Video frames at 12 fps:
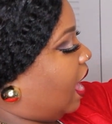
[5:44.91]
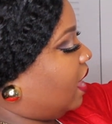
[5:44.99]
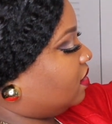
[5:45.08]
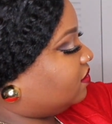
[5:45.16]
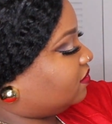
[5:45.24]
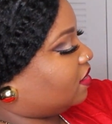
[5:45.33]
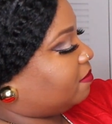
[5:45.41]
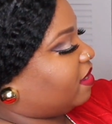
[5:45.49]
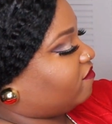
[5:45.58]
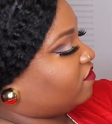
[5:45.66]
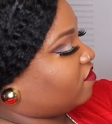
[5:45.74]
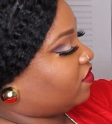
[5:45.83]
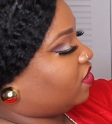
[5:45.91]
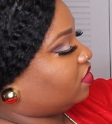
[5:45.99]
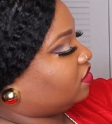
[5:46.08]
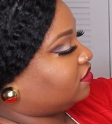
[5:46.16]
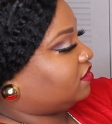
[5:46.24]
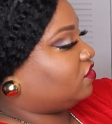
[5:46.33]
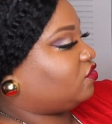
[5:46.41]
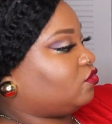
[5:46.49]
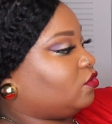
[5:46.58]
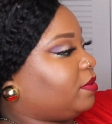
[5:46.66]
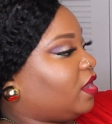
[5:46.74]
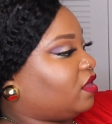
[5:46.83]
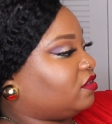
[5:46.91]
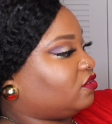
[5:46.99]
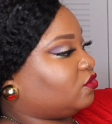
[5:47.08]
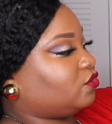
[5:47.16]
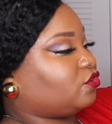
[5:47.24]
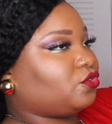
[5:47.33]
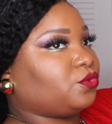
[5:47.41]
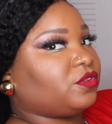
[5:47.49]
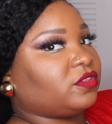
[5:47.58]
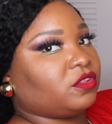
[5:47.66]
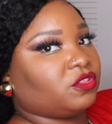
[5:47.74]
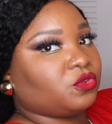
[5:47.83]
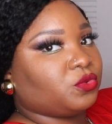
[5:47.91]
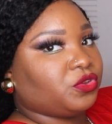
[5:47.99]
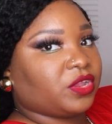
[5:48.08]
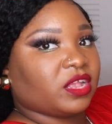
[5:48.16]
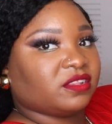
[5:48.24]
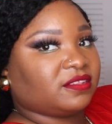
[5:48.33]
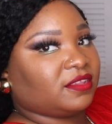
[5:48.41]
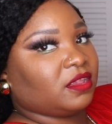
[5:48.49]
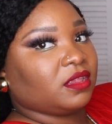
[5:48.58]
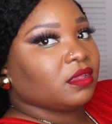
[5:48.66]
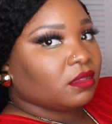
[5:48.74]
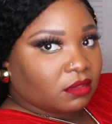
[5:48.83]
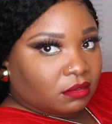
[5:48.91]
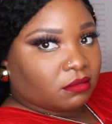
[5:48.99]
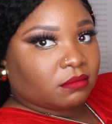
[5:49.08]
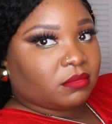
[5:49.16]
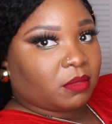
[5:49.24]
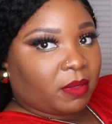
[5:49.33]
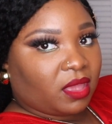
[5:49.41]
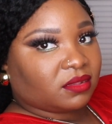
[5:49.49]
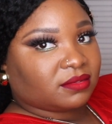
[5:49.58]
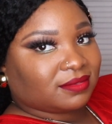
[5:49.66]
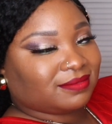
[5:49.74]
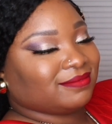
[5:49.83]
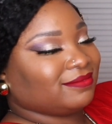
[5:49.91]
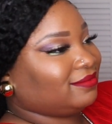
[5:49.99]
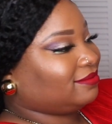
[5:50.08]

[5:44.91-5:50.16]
I'll say my favorite color is these two because those two is the two you can see the best.